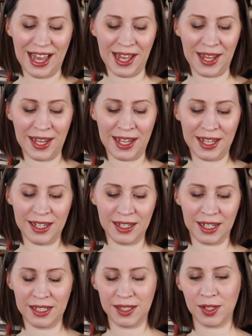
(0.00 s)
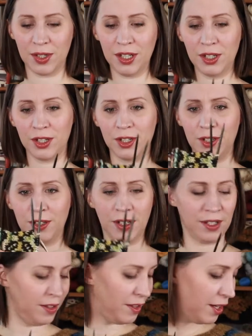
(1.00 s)
I started on
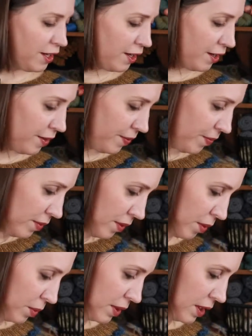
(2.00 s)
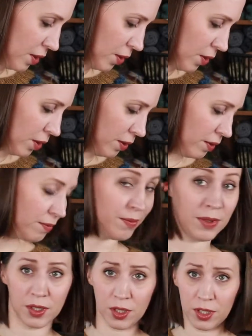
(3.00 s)
the, what's it called?
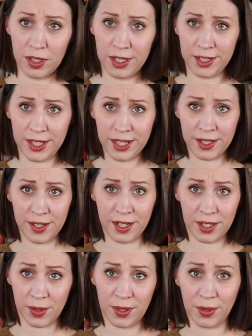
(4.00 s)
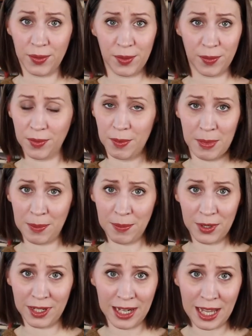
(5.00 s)
Started this yesterday, so I don't
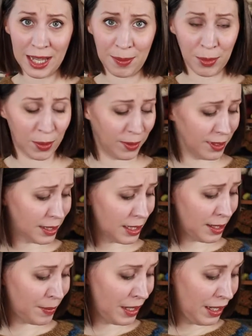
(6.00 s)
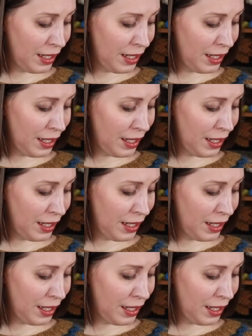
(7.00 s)
remember the name all the time.